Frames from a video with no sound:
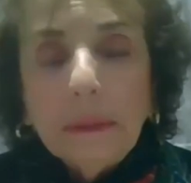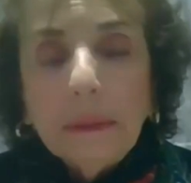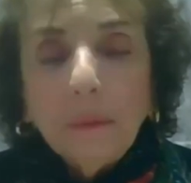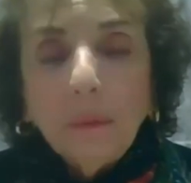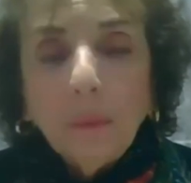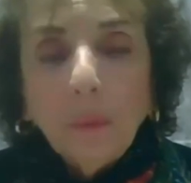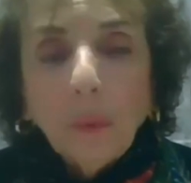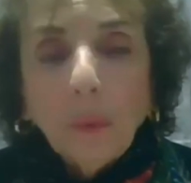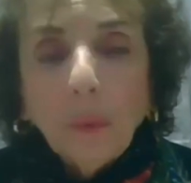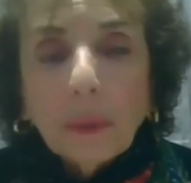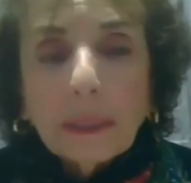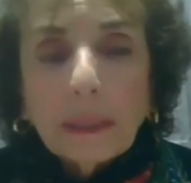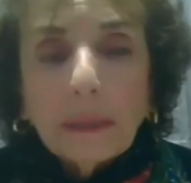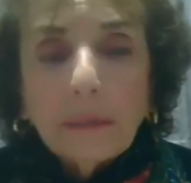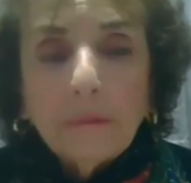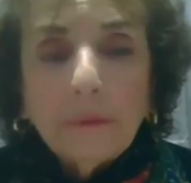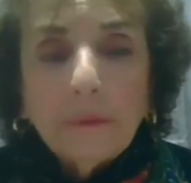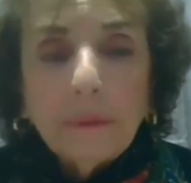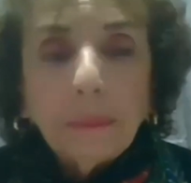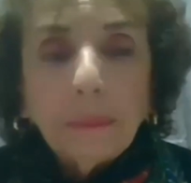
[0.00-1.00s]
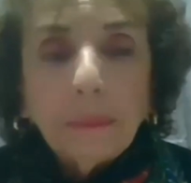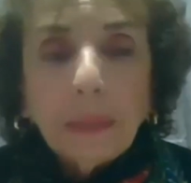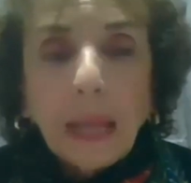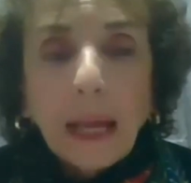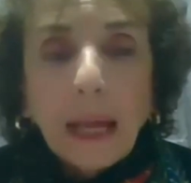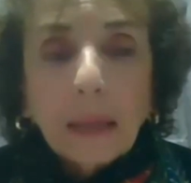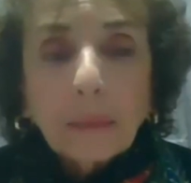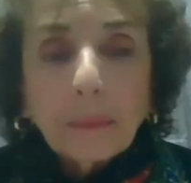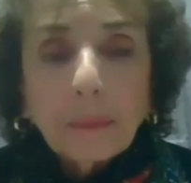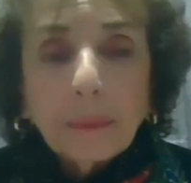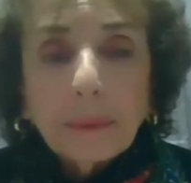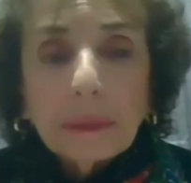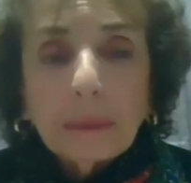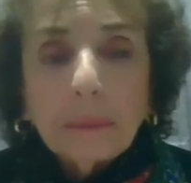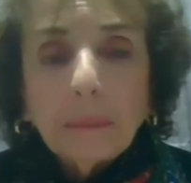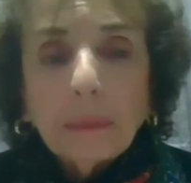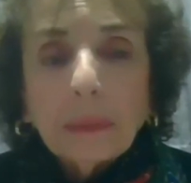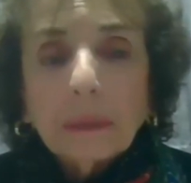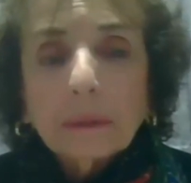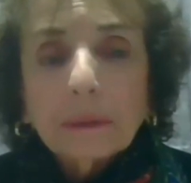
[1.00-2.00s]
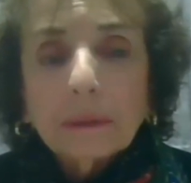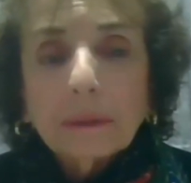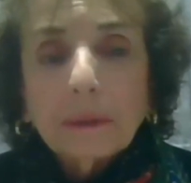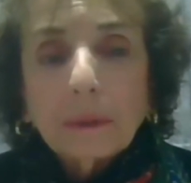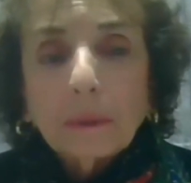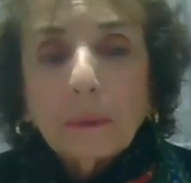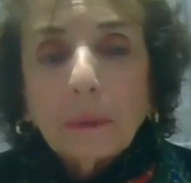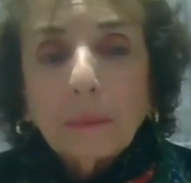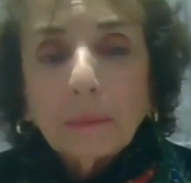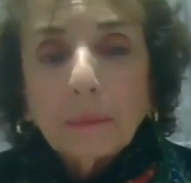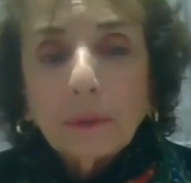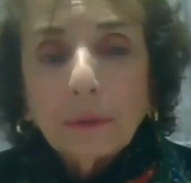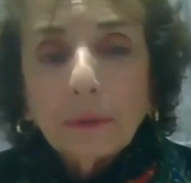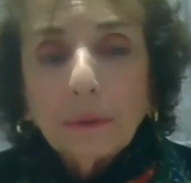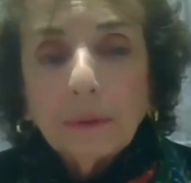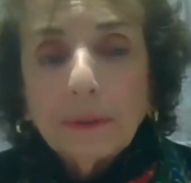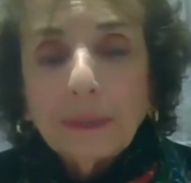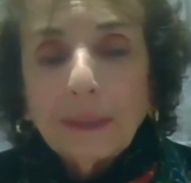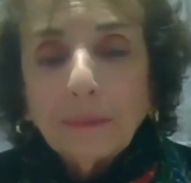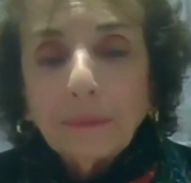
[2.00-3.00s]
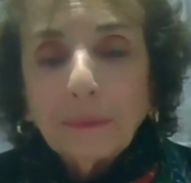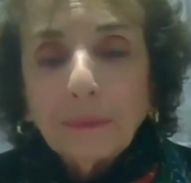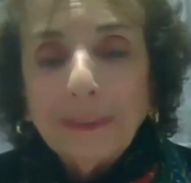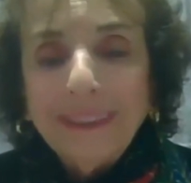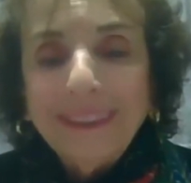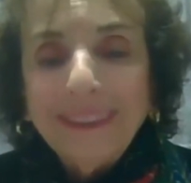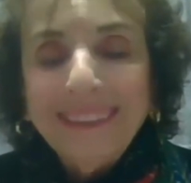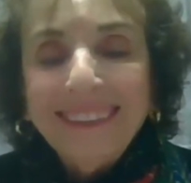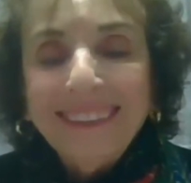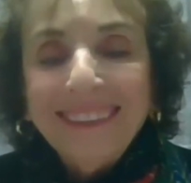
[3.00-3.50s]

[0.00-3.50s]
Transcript: did walk every block pretty much, so I'm sure that we